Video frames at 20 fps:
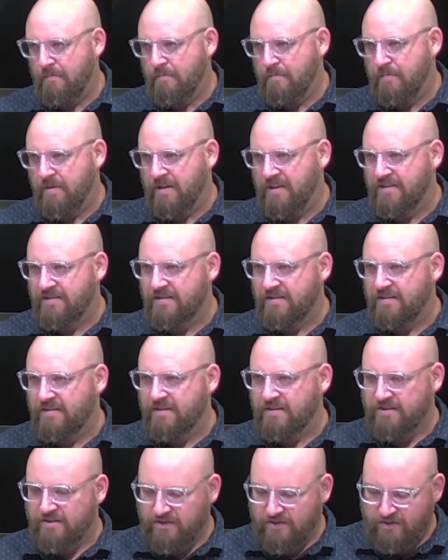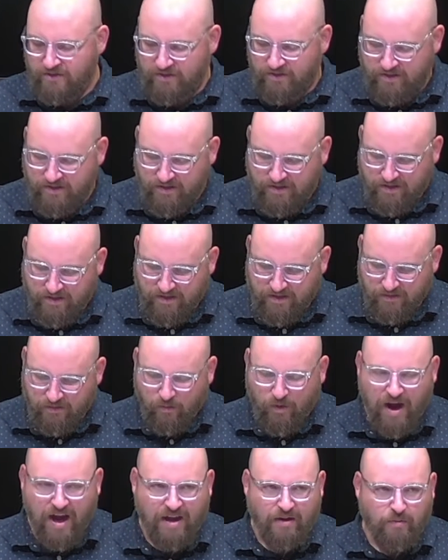But isn't this
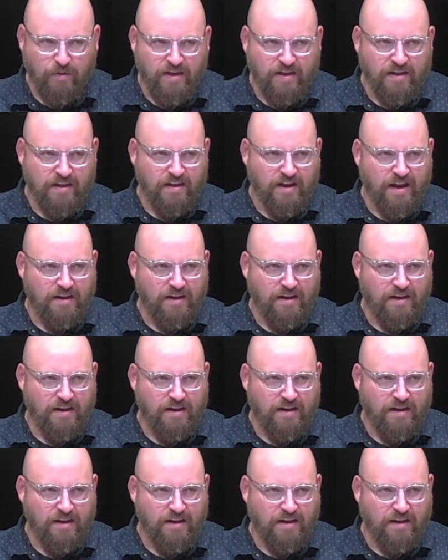why we can